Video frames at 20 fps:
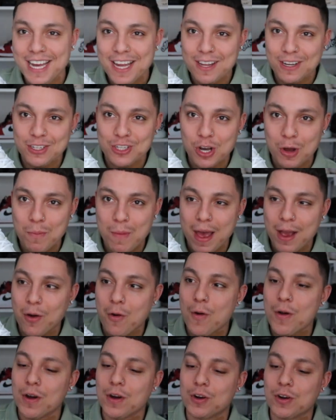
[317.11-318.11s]
The Jumpman
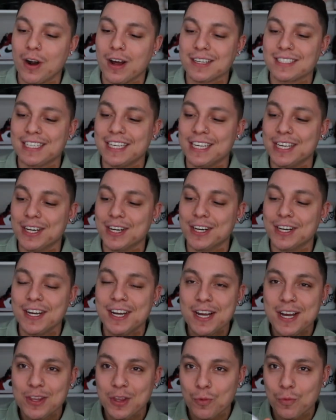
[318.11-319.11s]
going across here,
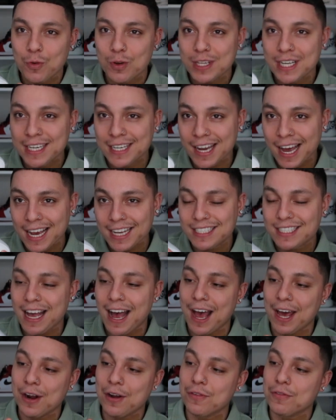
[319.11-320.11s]
the really nice
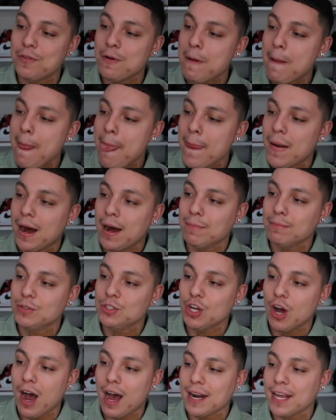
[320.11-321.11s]
kind of um,
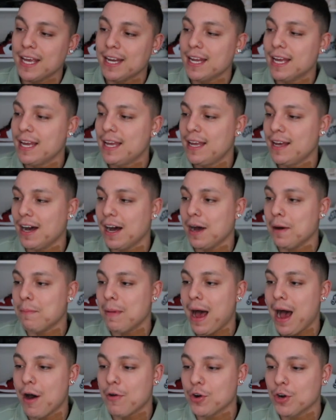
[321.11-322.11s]
dotted
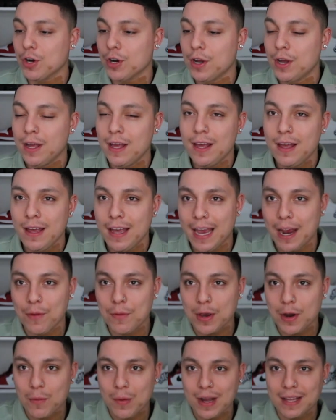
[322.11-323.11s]
um, outer
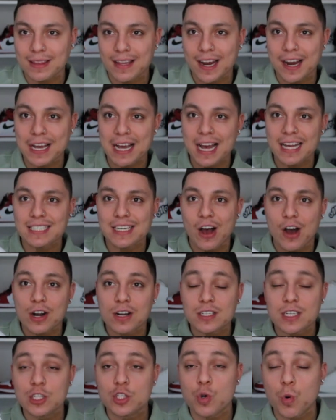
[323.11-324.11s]
area right there. And guys,
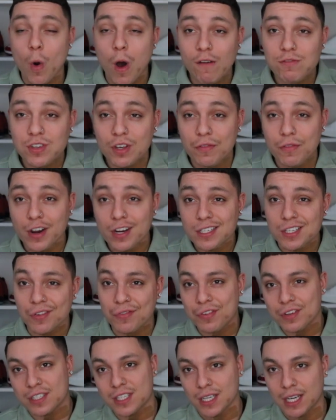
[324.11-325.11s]
honestly, twelves look very
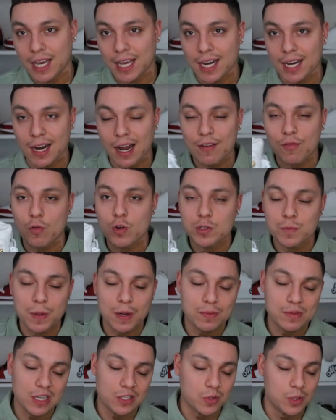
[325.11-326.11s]
sophisticated. I've always
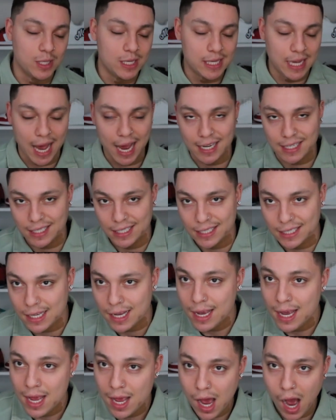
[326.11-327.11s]
been obsessed with the taxis,
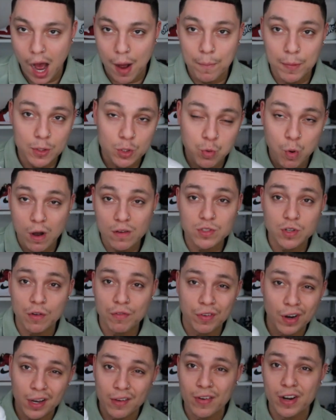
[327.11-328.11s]
um, but twelves look
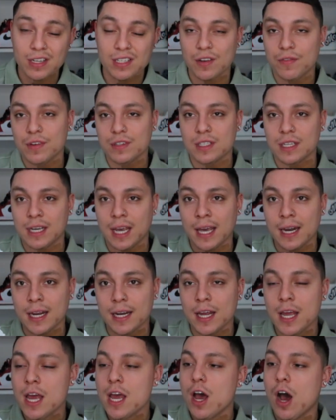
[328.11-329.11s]
very, very
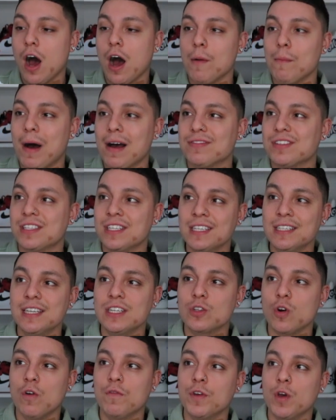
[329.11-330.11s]
sophisticated. Um, I've seen
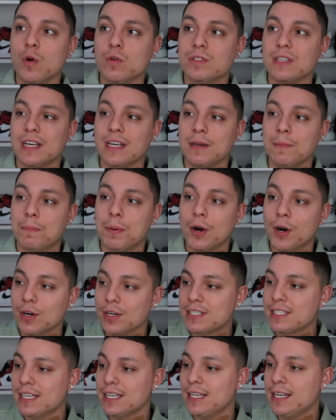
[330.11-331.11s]
these O V Os in
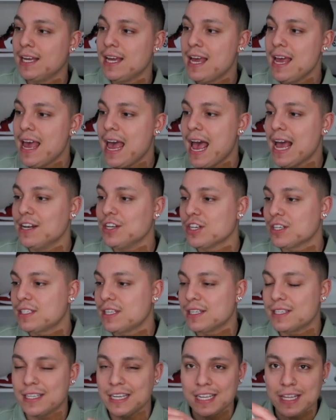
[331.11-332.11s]
person, and just
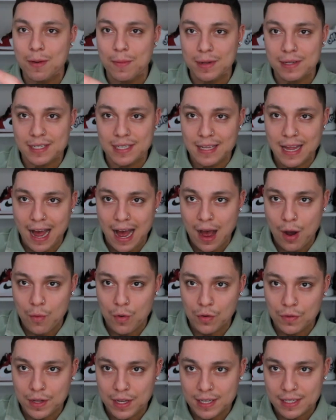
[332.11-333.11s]
to see them and see the
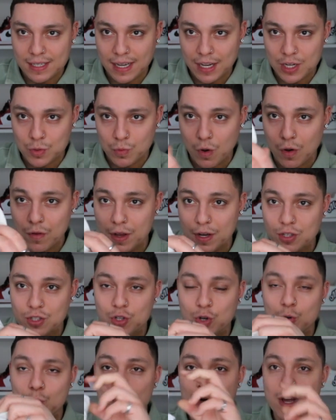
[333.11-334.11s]
owl on the inside as well there
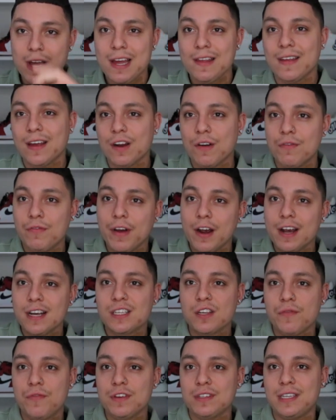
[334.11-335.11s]
too. They're a very
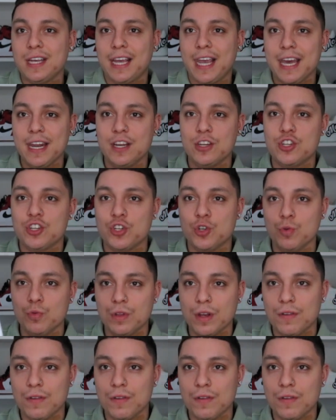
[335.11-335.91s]
sophisticated shoe.